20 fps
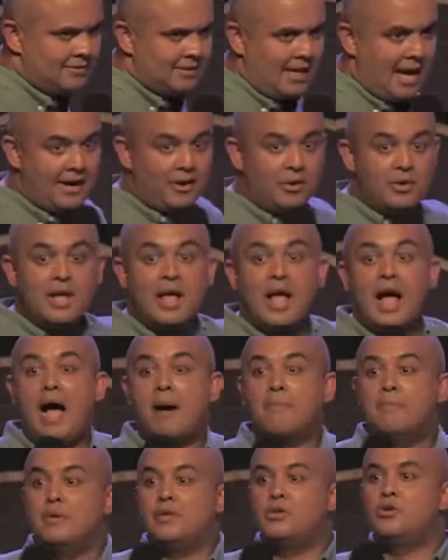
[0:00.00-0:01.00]
I don't,
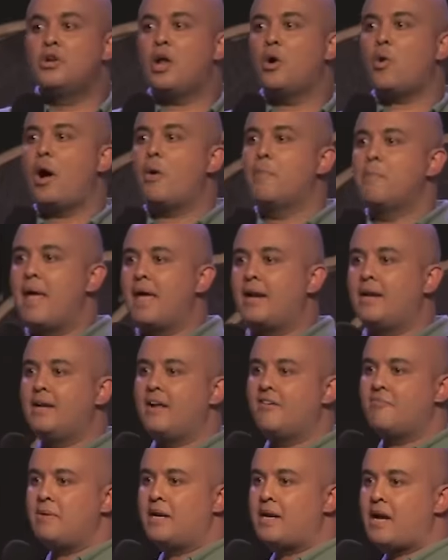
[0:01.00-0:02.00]
I'm, you know how married
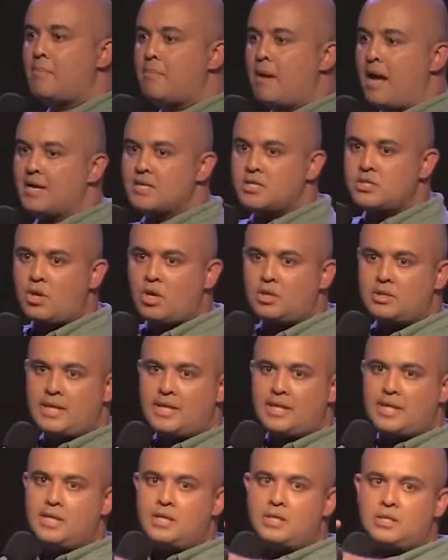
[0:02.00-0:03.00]
I've become. I start
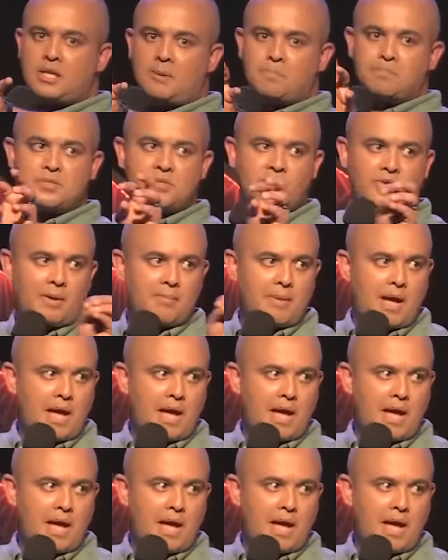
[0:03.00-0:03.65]
taking tips from